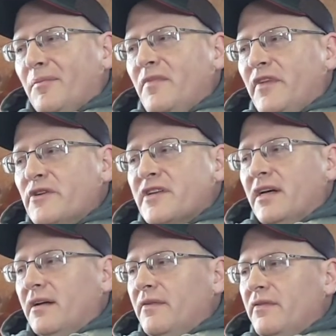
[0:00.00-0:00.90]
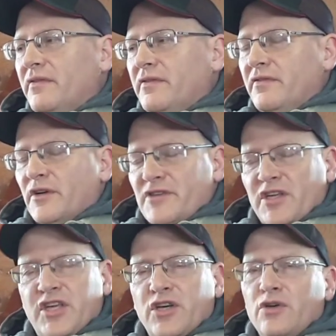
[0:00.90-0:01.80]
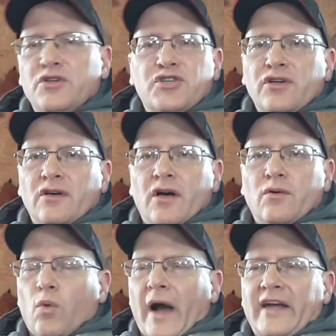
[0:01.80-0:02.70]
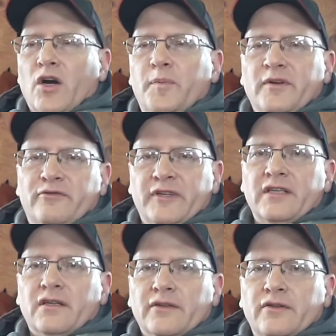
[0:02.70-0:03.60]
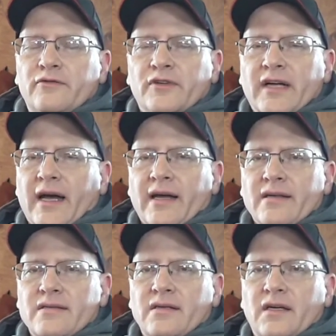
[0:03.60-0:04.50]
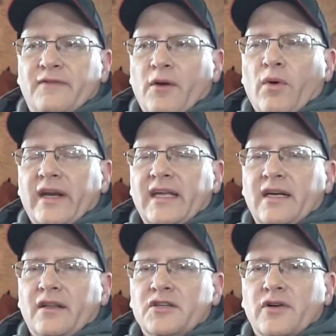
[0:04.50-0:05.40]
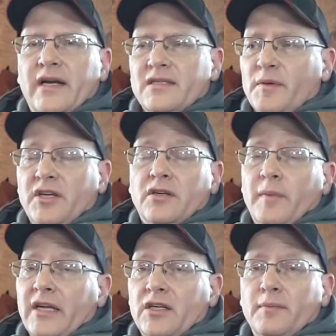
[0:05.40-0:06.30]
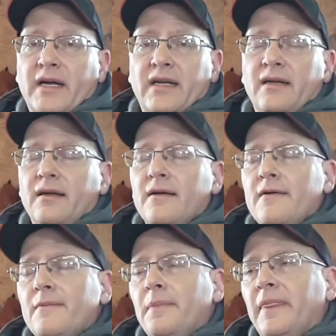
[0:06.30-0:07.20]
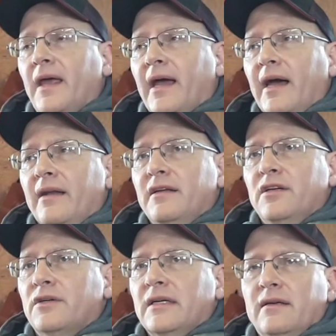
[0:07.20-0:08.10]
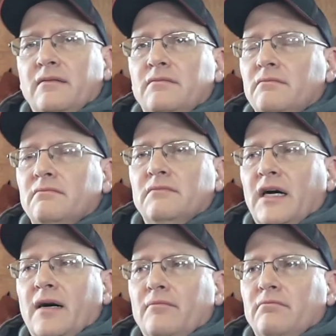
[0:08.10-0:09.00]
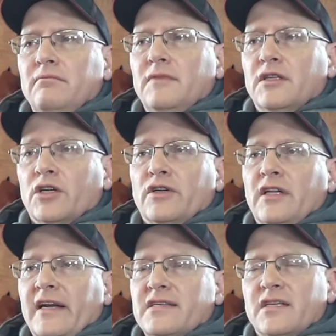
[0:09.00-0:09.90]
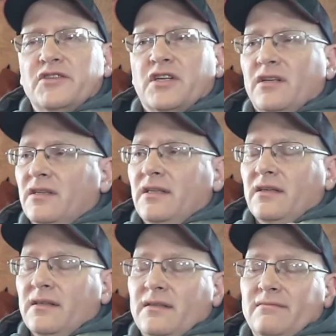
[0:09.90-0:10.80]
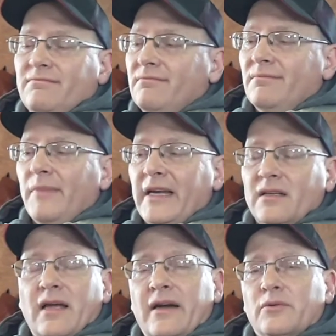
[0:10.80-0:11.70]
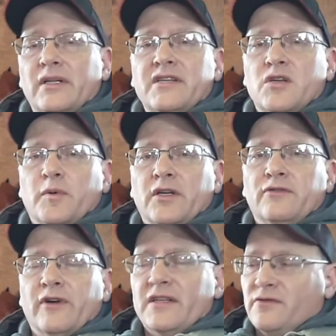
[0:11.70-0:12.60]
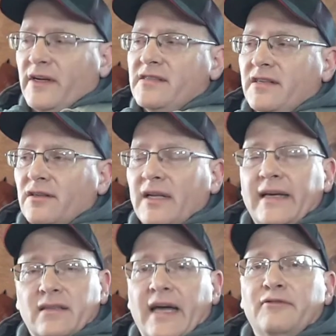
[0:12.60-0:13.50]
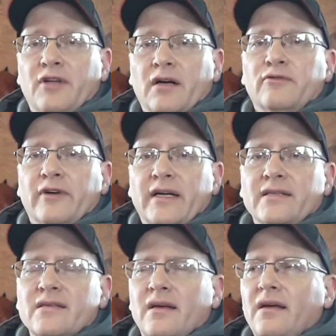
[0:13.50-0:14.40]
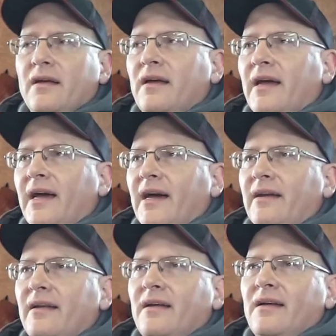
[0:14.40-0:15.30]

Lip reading: there's a huge wide open field for guys if they want to get into the trades. I mean, you can make good money, and you can learn a lot of skills. You can make a lot of really super good friends that are like lifelong friends. And